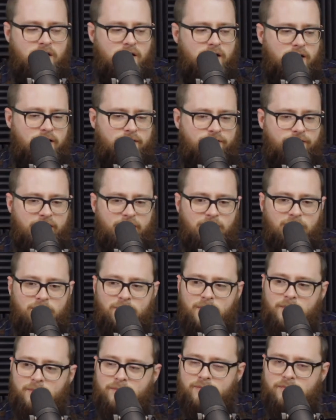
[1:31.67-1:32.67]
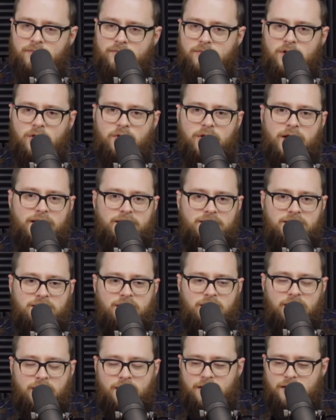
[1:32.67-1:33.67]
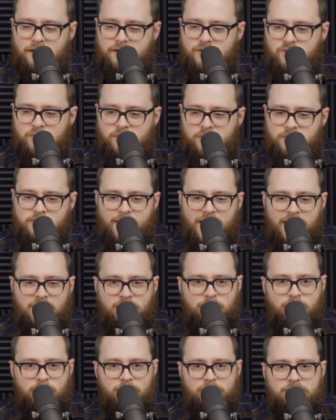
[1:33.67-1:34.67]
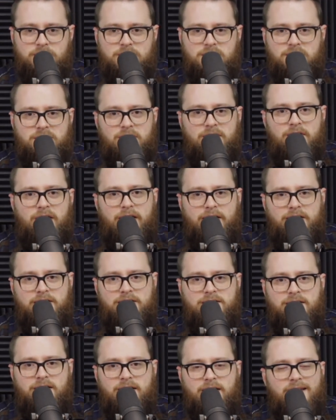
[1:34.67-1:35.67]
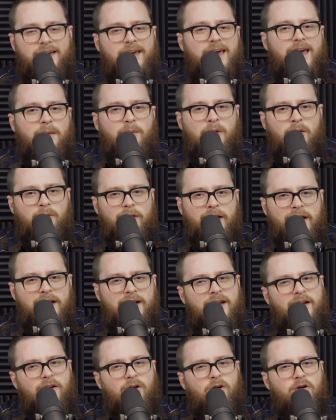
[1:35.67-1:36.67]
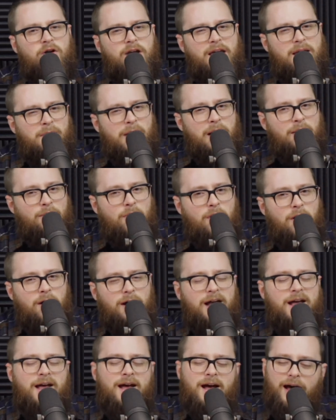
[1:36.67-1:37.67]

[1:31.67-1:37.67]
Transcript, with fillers: Uh, Fire Emblem, no dice. Super Smash Bros. Deluxe. Am I right or am I wrong?